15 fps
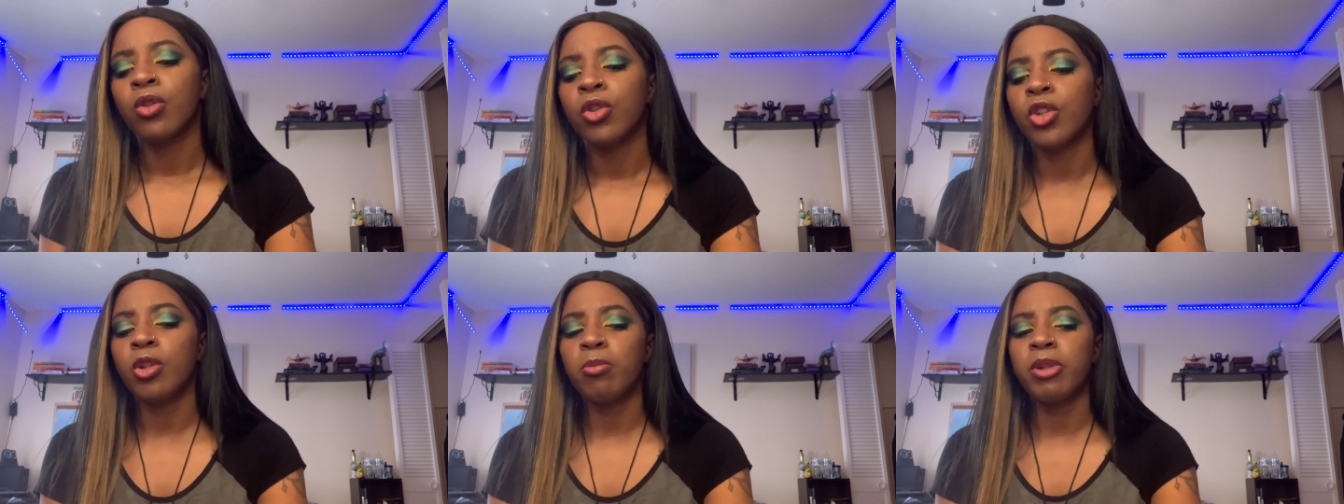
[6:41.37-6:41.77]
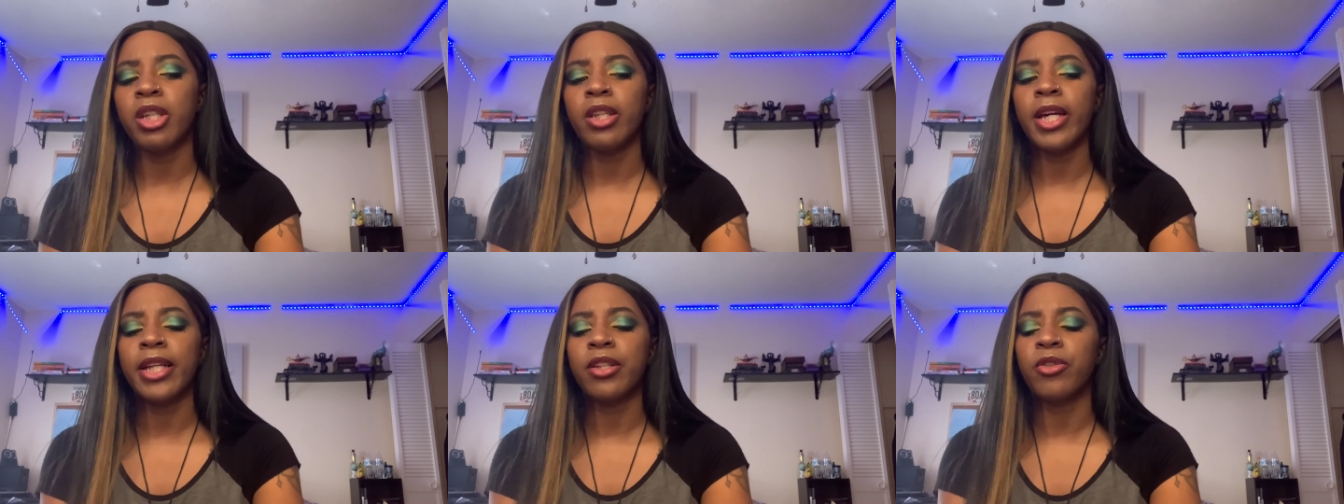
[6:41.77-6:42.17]
Could be
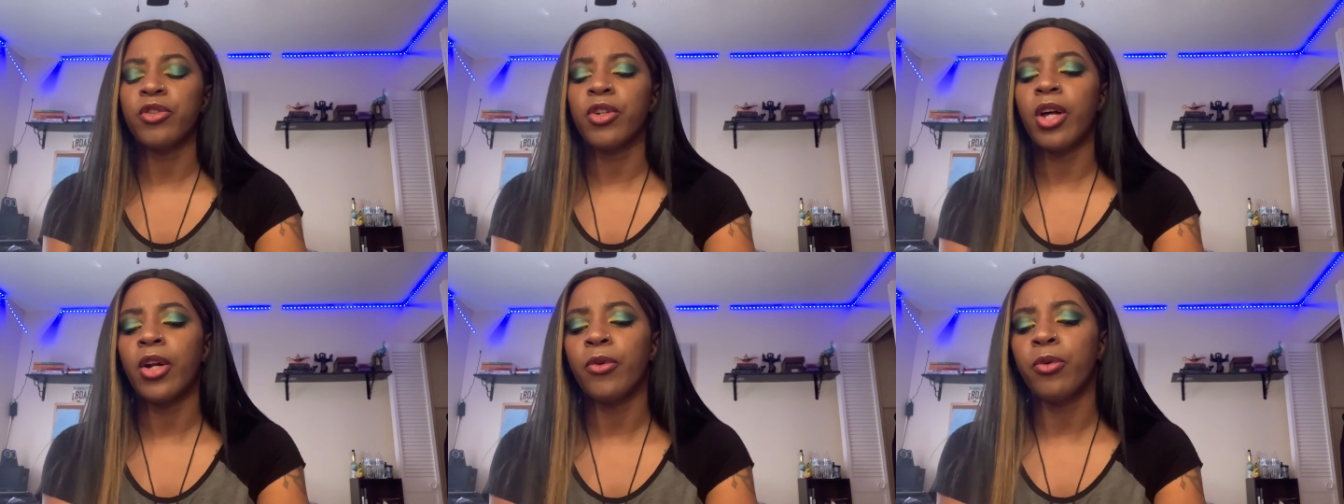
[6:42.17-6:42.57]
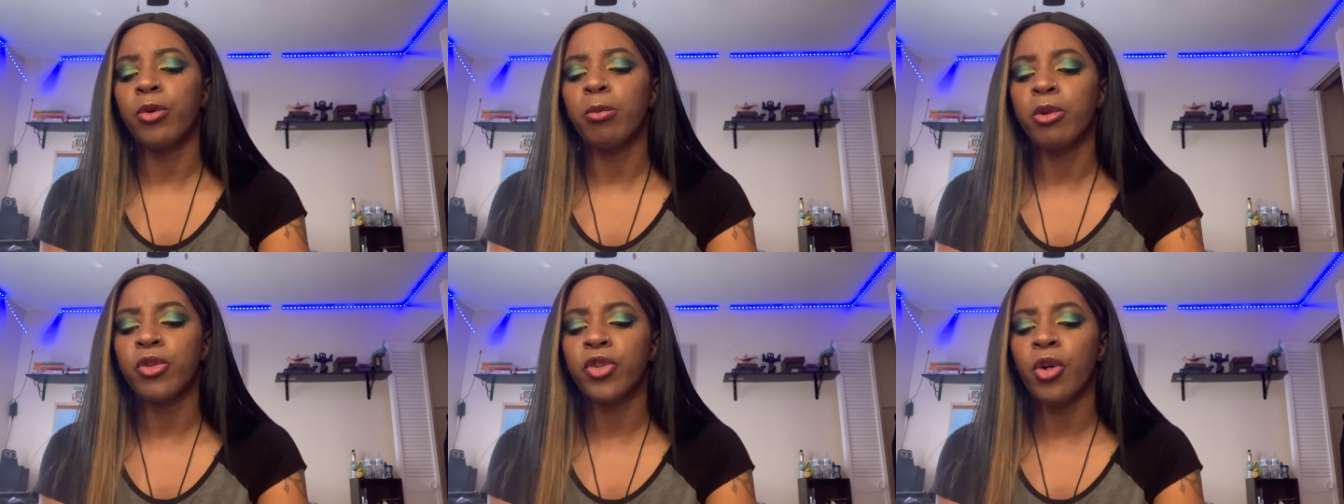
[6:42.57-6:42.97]
like there's a lot of
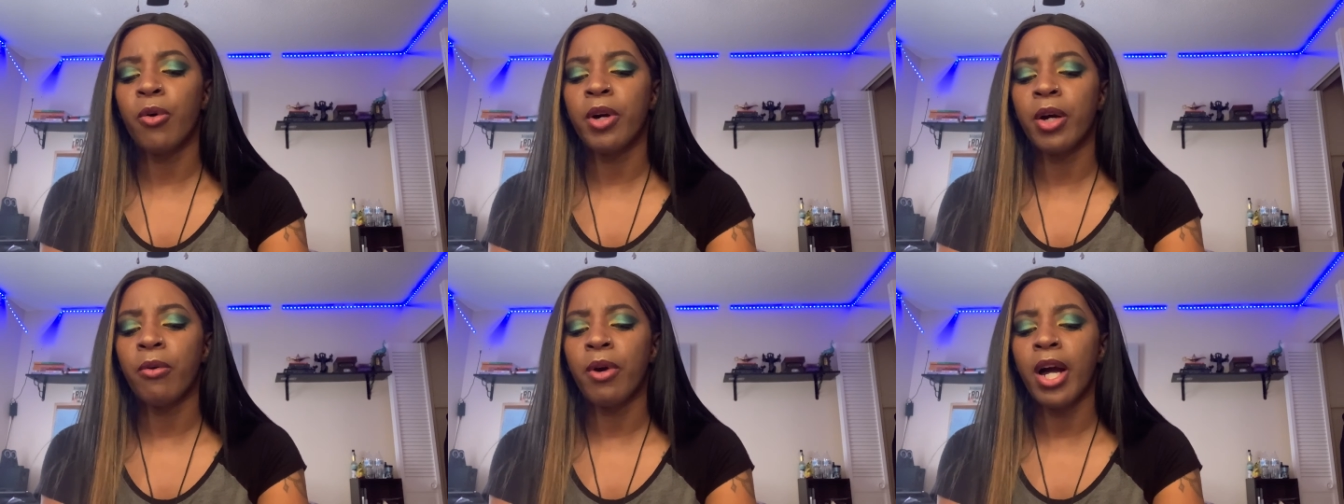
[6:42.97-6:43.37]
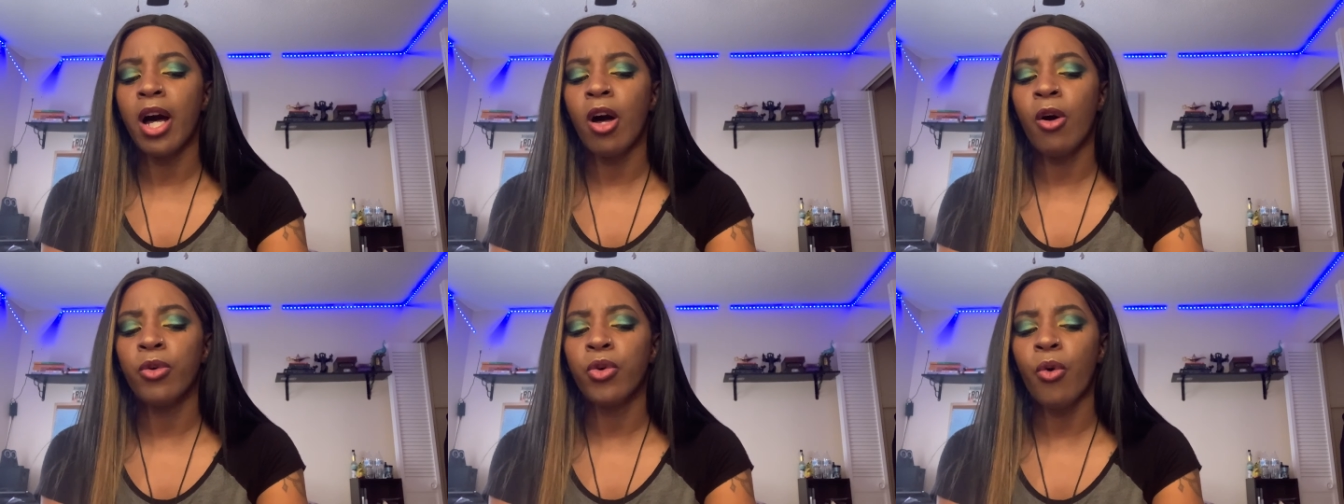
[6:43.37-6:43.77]
rumors going
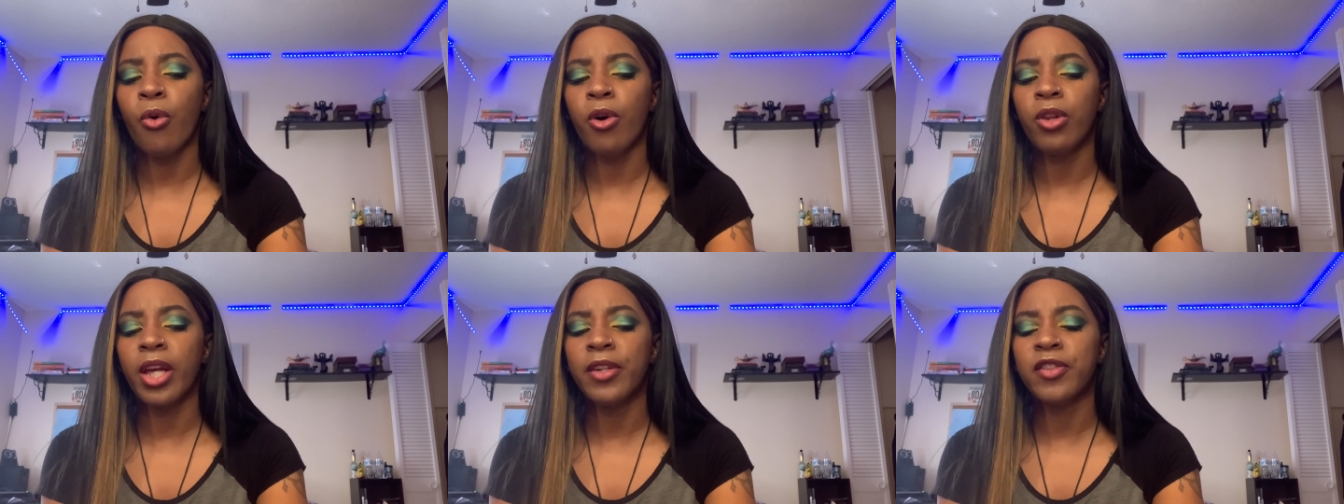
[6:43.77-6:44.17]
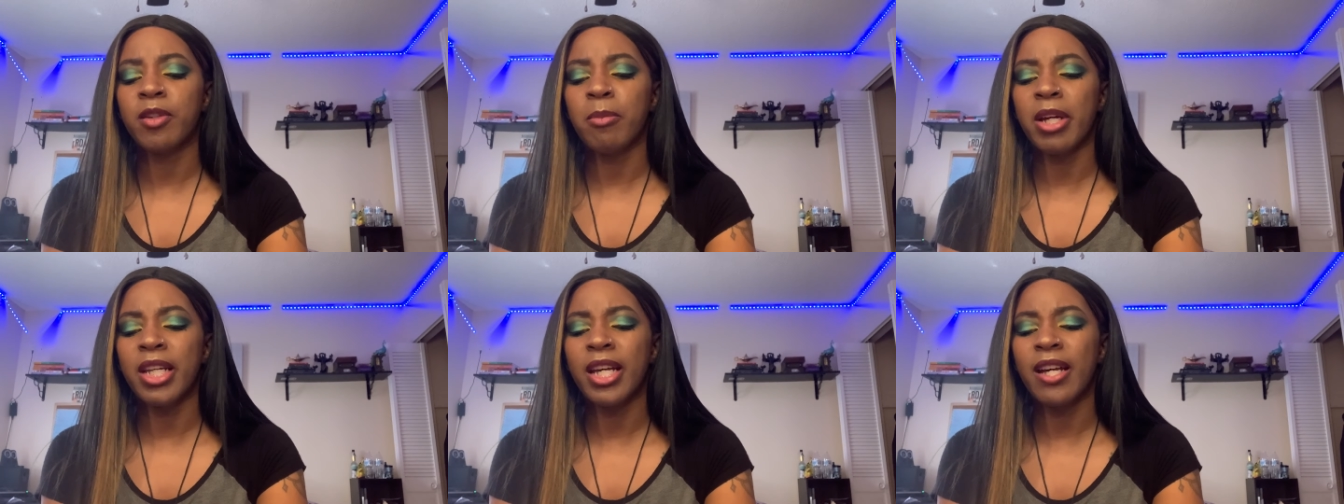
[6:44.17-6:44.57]
around, or like
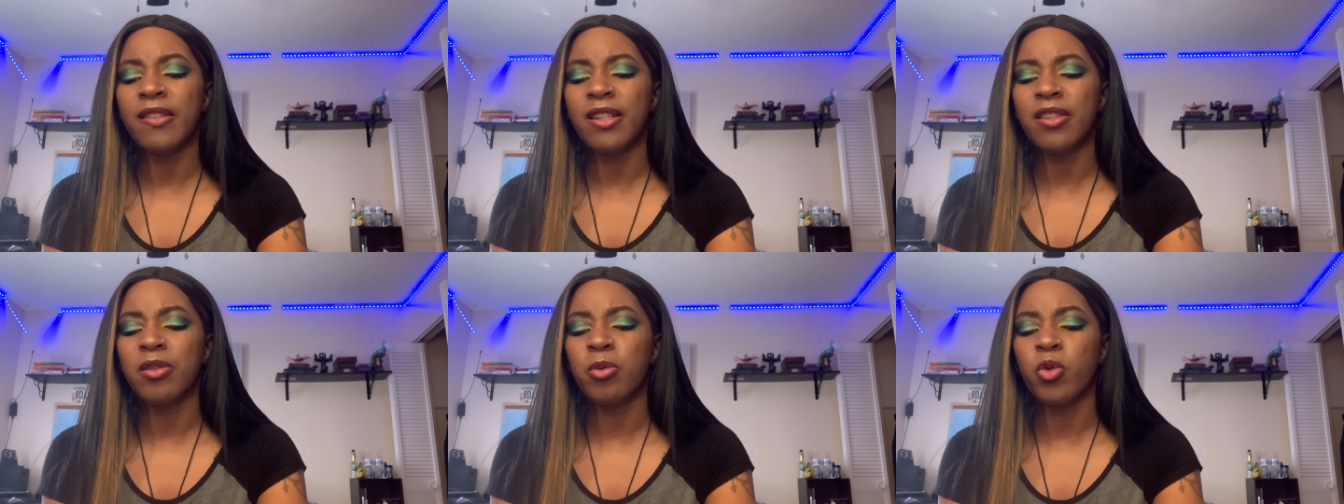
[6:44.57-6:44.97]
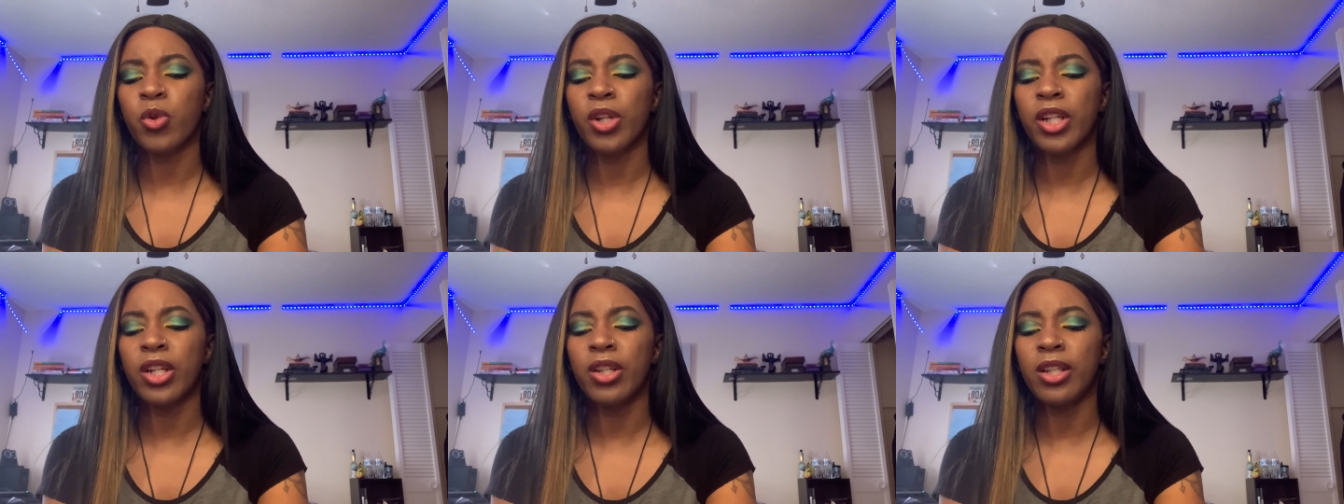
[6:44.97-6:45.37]
somebody has like some
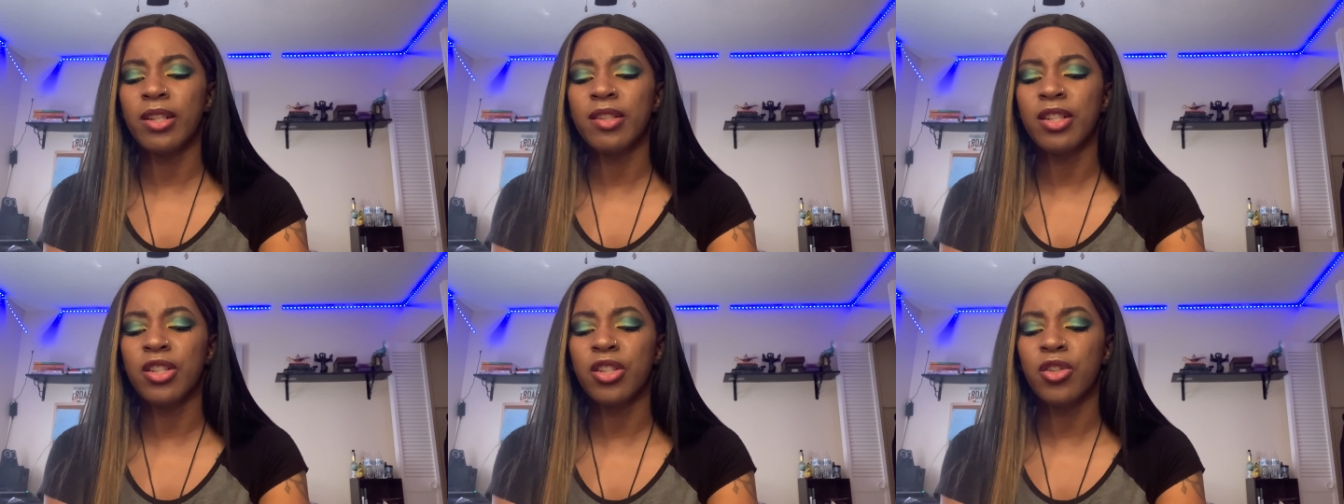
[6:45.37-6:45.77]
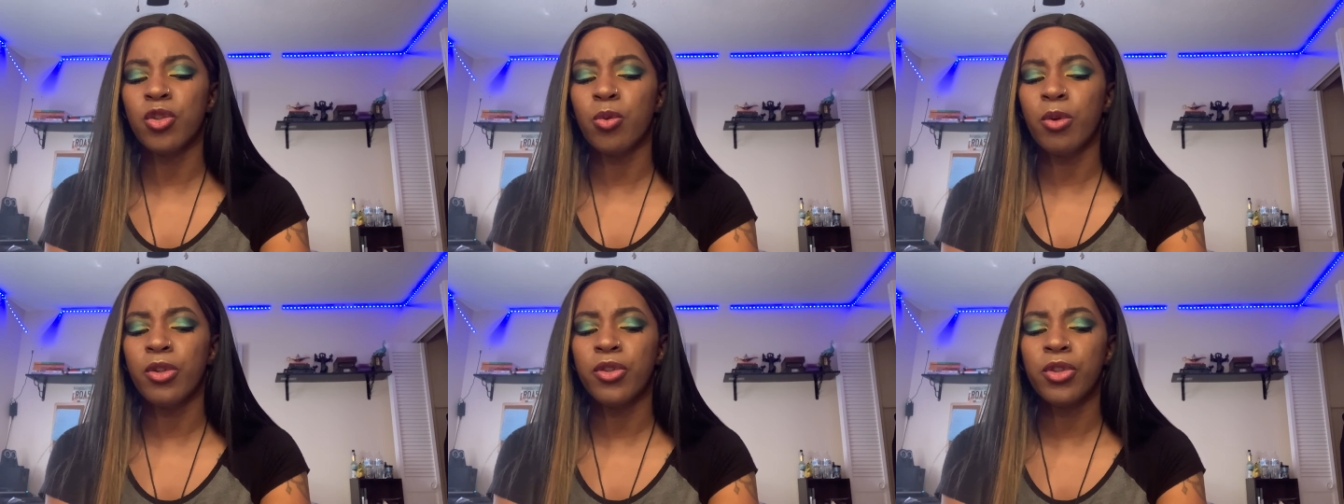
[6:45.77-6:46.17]
sort of ill intention
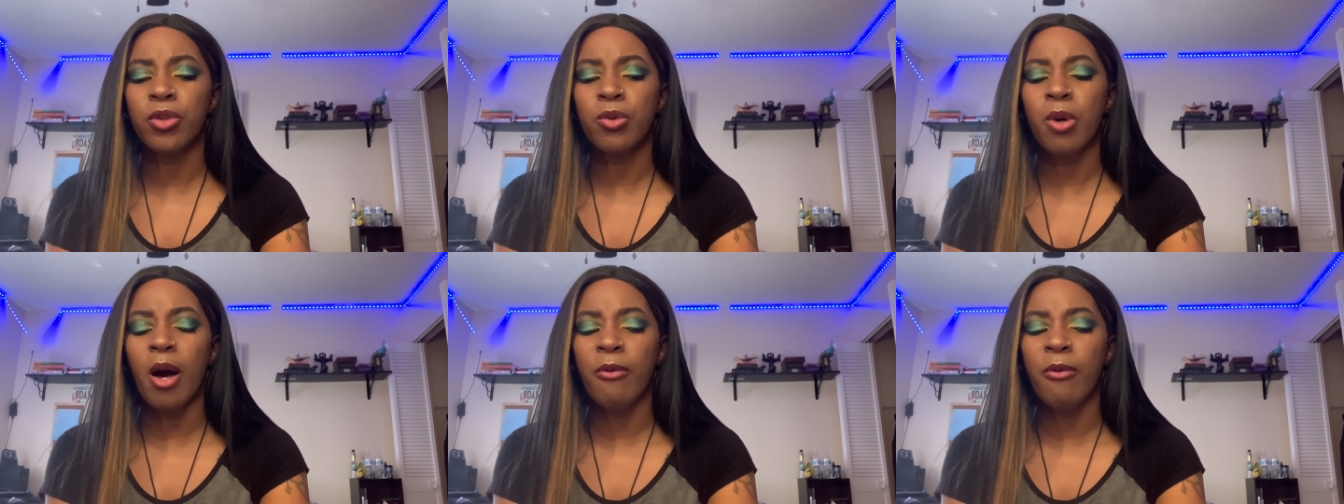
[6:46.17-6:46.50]
towards you.